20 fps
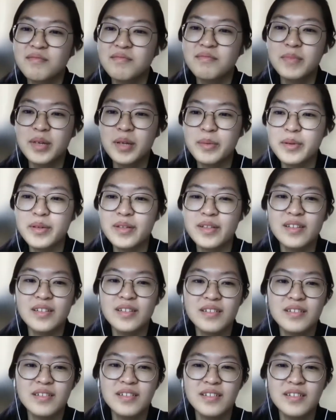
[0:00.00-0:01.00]
Maybe
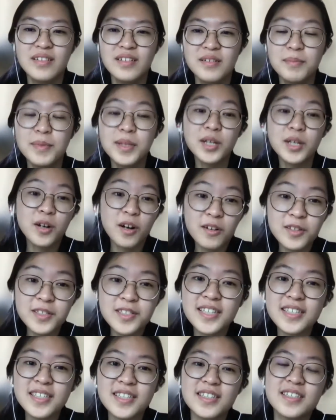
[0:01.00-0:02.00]
then. But the coral
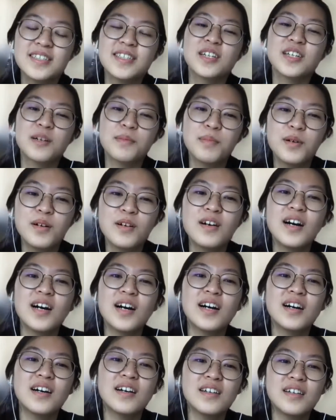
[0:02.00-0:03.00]
snakes in Singapore
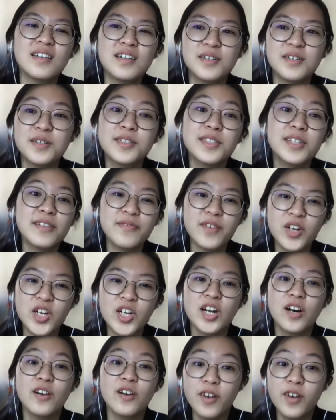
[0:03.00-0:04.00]
are usually found
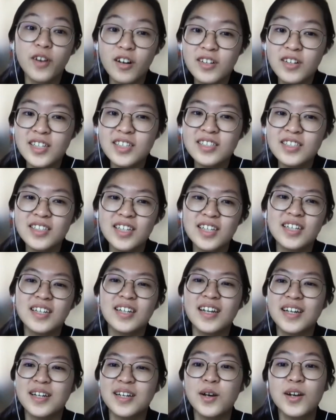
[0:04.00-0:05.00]
in our forests and
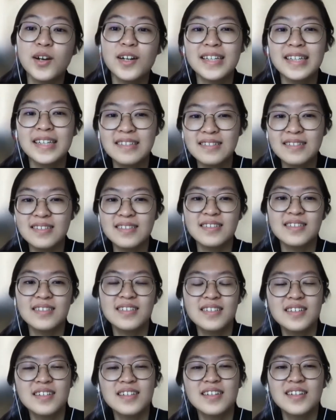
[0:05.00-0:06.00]
like not near the,
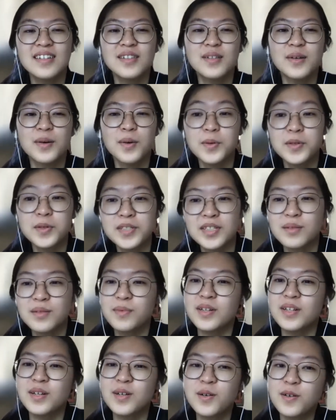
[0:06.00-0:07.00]
the ocean
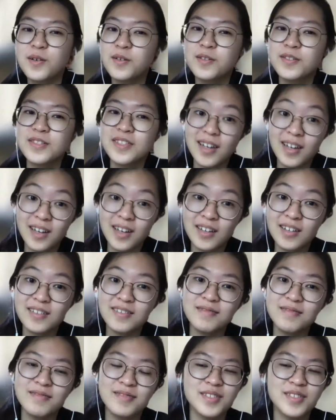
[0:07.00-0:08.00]
where the corals are.
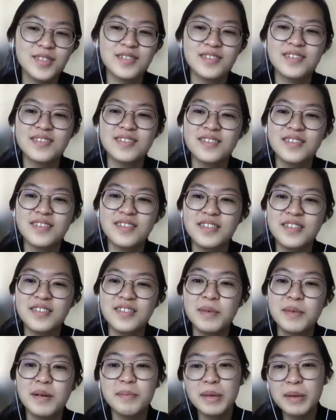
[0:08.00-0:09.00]
So
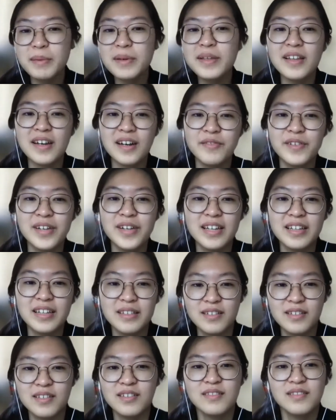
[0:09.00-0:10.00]
but maybe they are related.